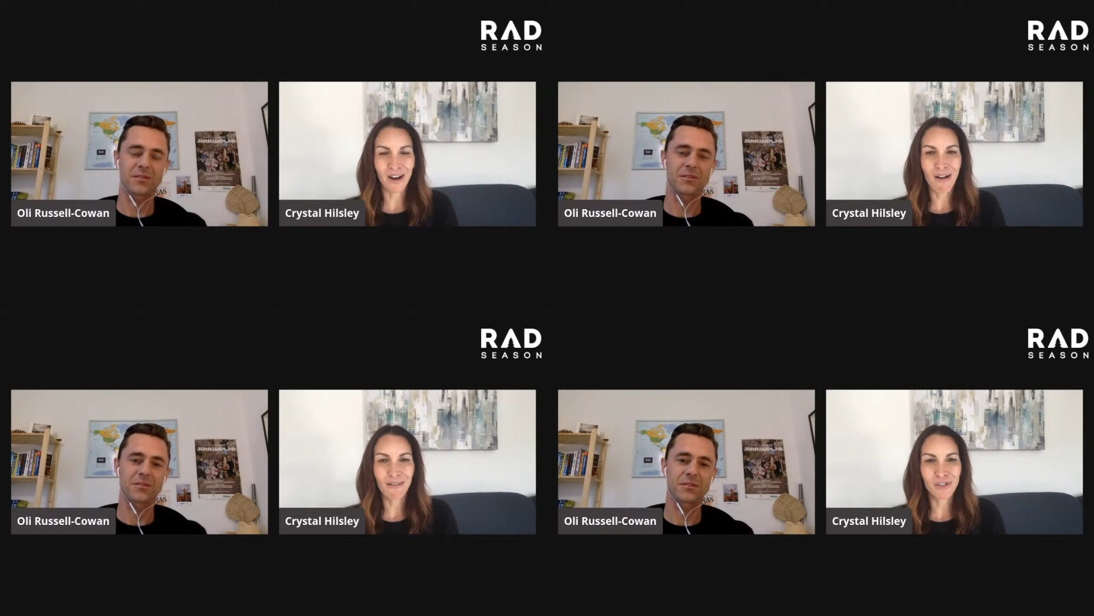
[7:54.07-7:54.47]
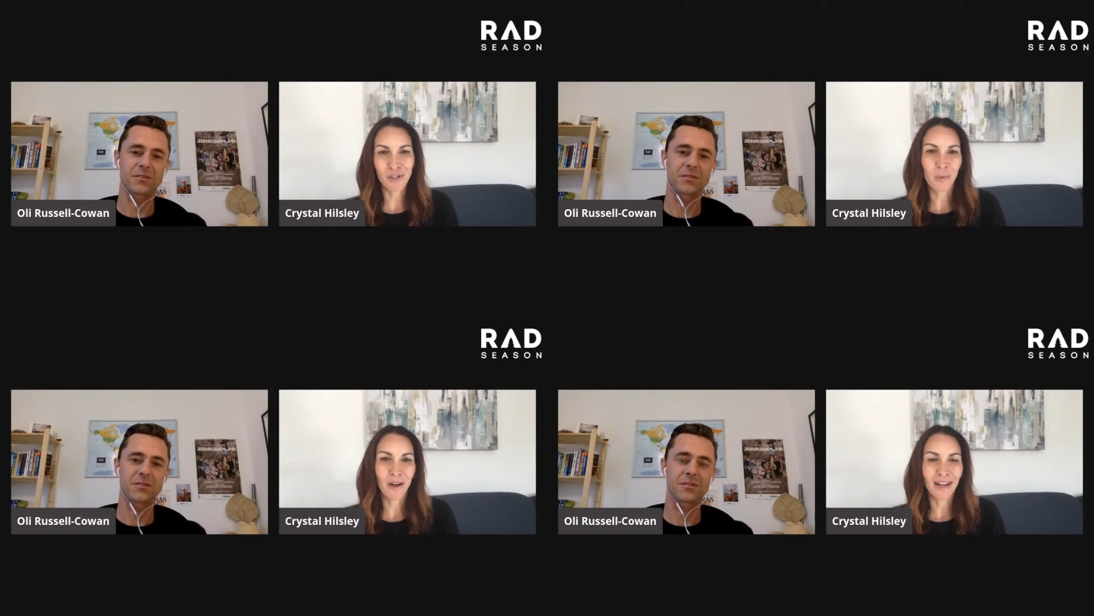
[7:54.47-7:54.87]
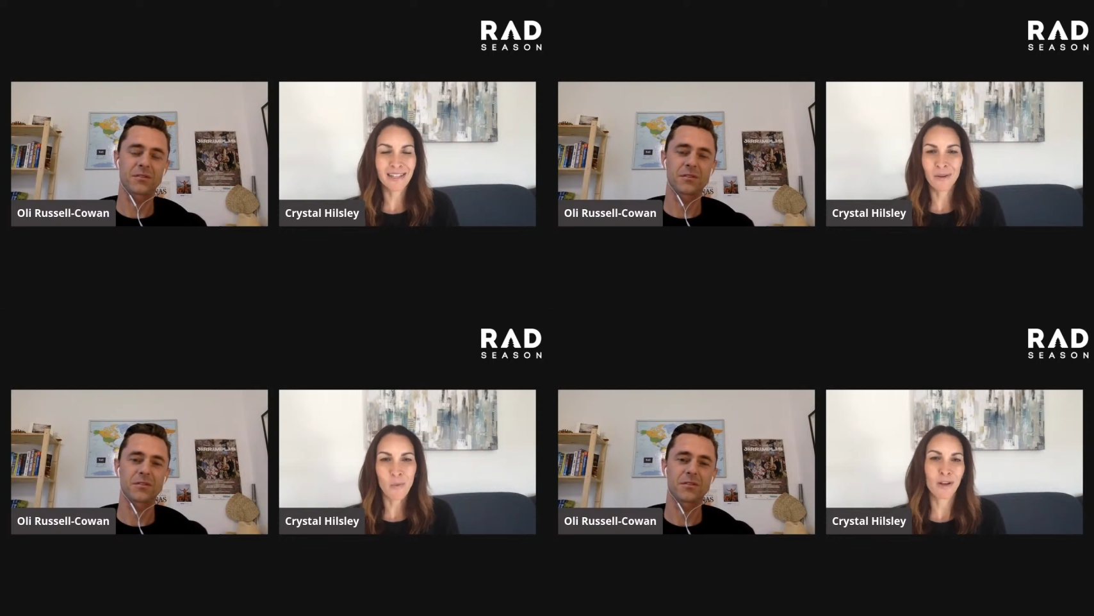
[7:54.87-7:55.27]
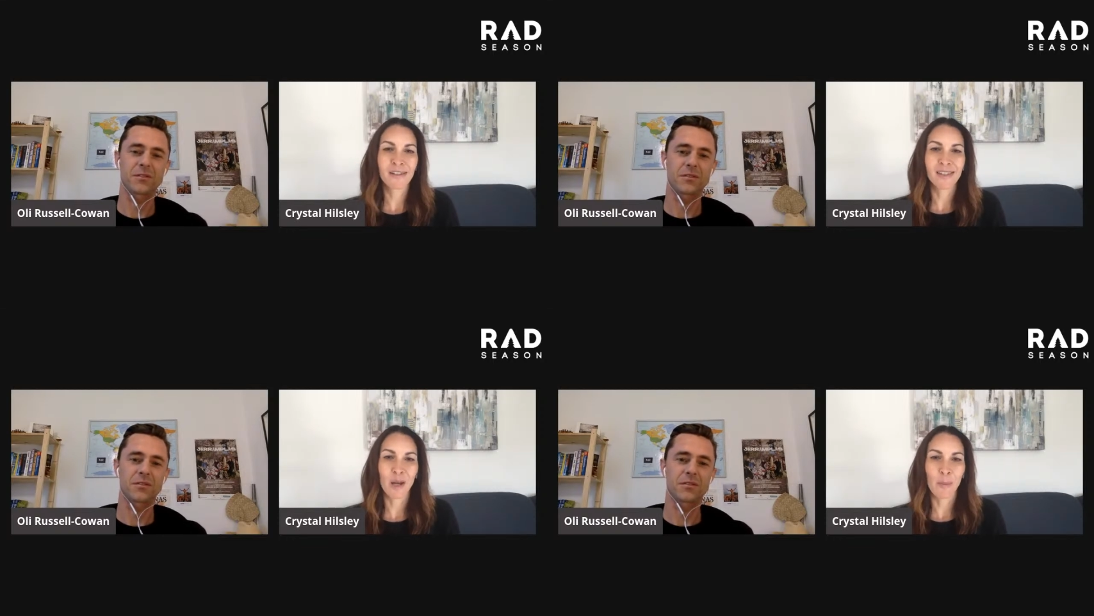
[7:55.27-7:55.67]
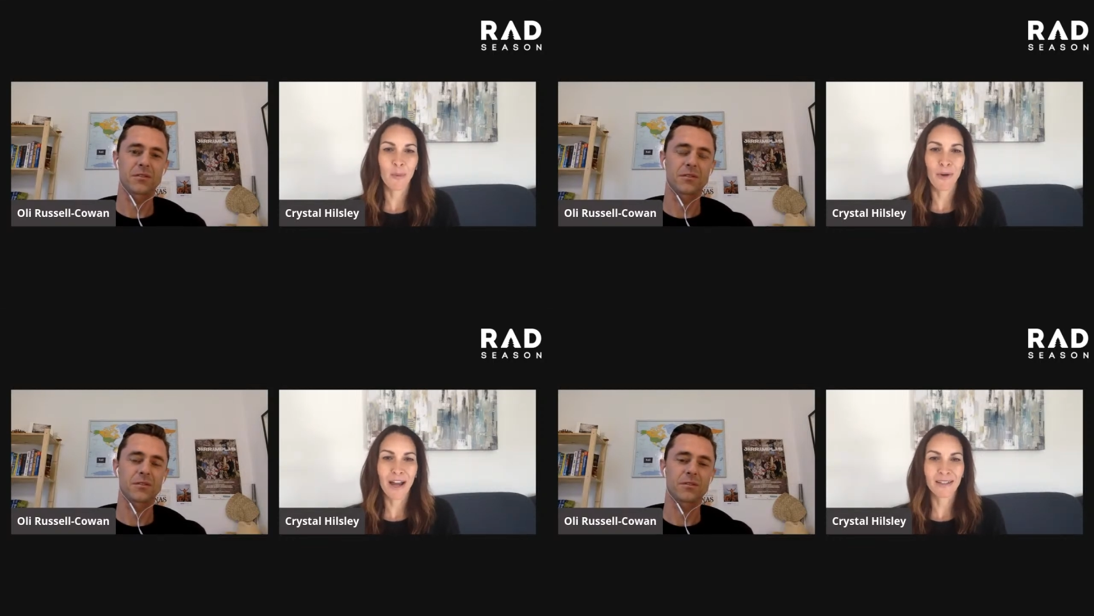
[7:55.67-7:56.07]
Speaker 1: psychology work. I didn't want to set up a
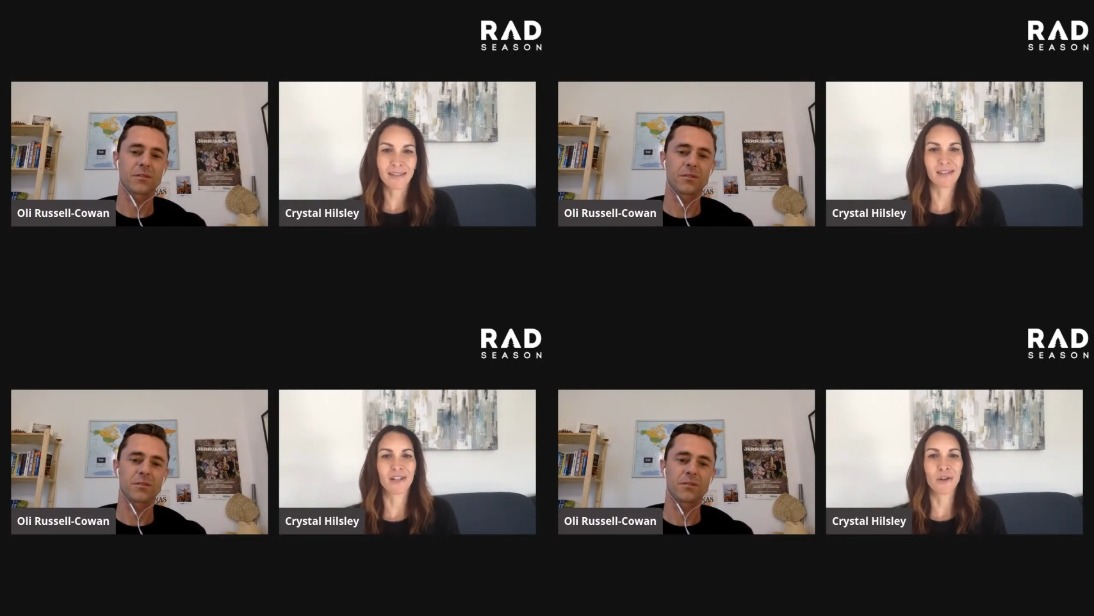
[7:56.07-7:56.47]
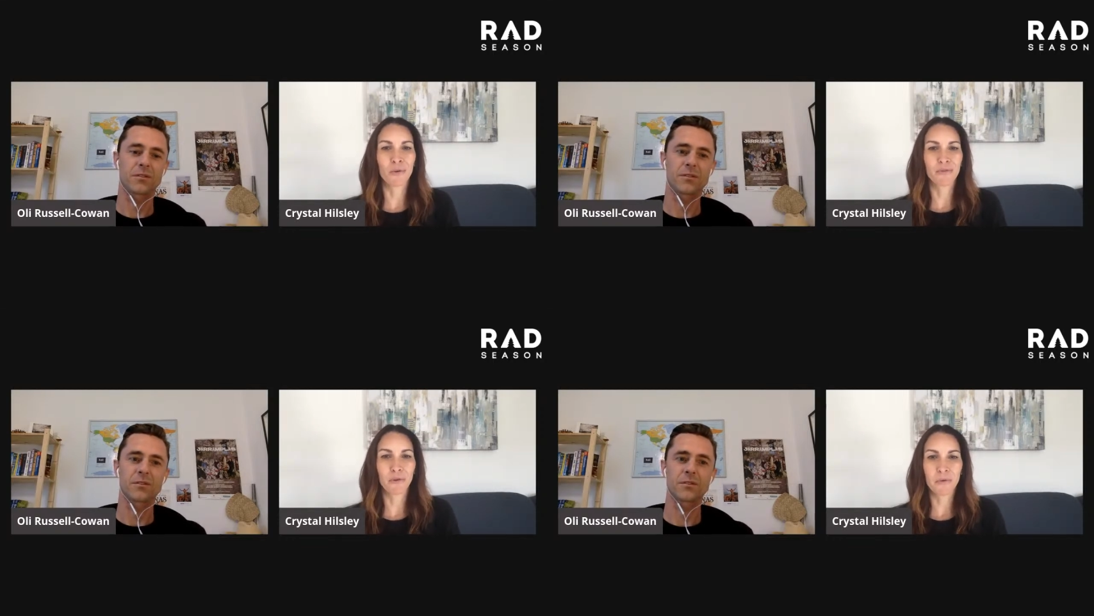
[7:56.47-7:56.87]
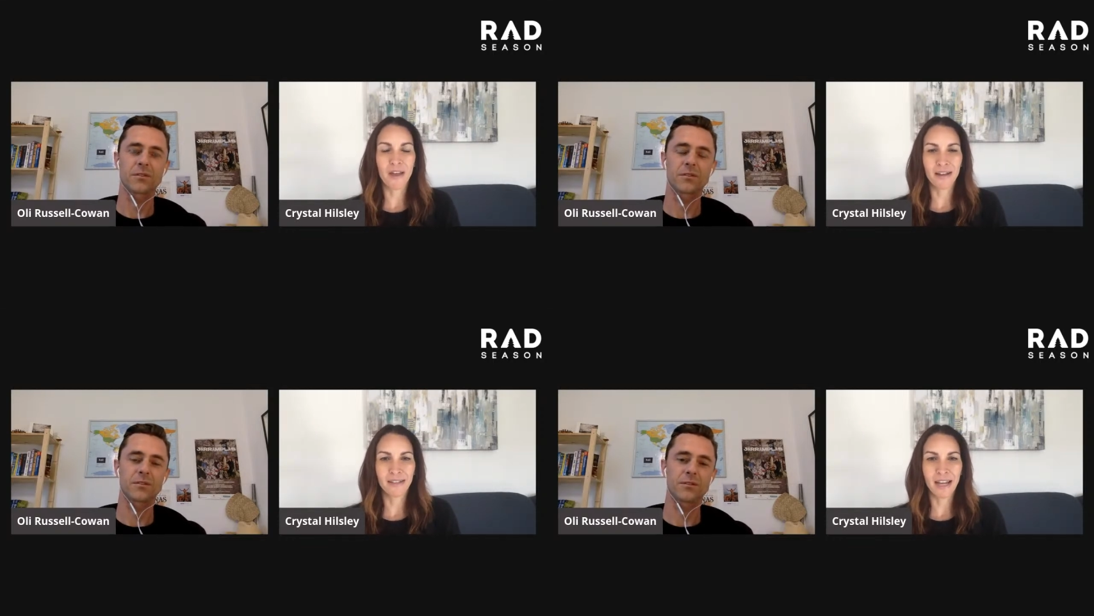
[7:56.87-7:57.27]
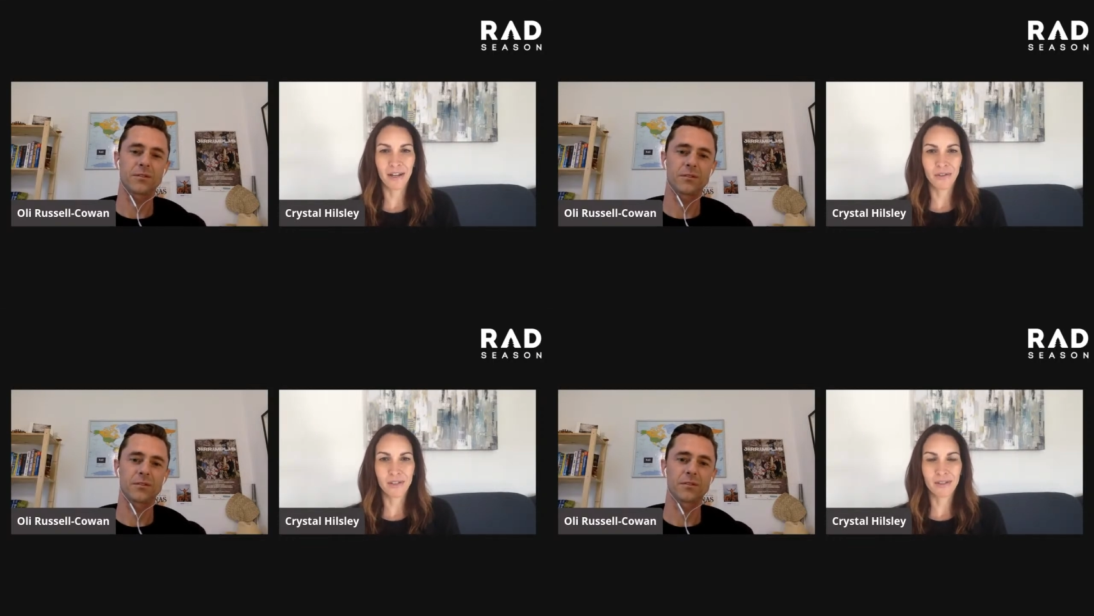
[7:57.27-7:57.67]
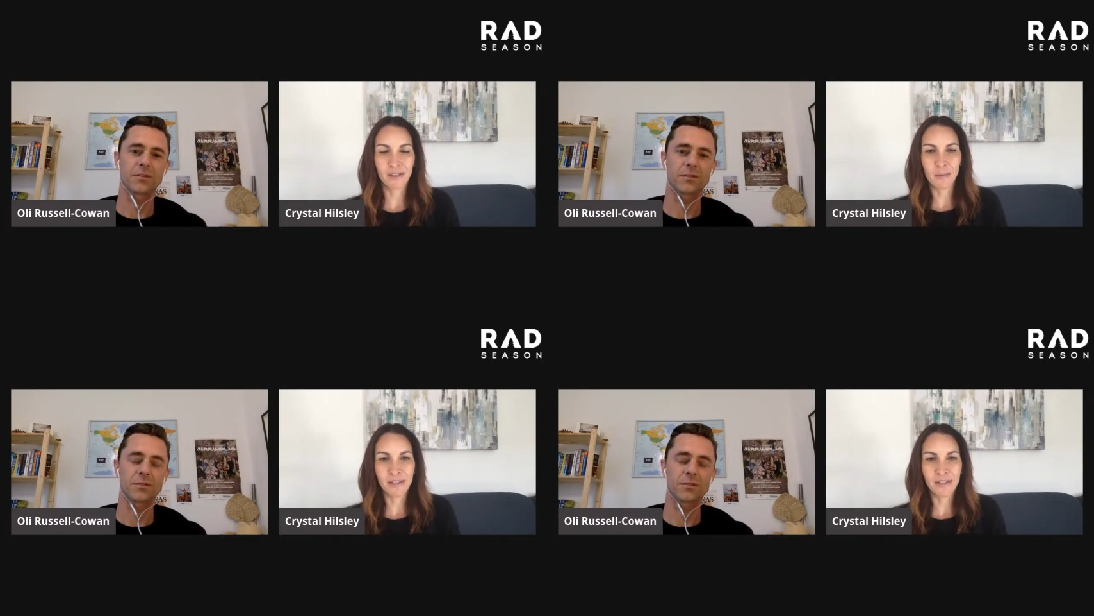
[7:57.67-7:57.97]
practice and go through that entire system.